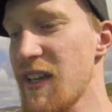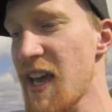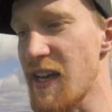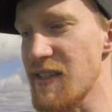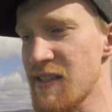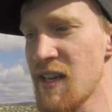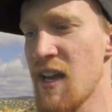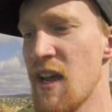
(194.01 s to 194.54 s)

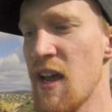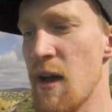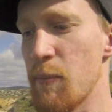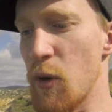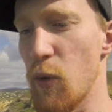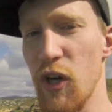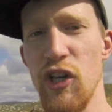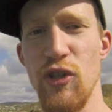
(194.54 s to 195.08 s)
Yes,
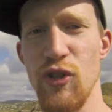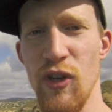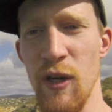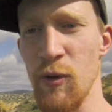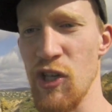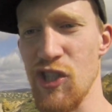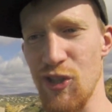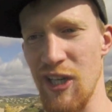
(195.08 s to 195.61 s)
but what are you doing
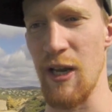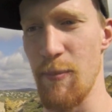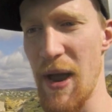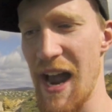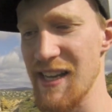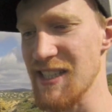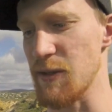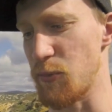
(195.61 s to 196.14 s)
when you're shooting a
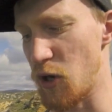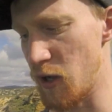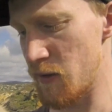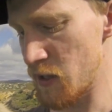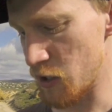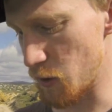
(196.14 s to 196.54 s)
basketball?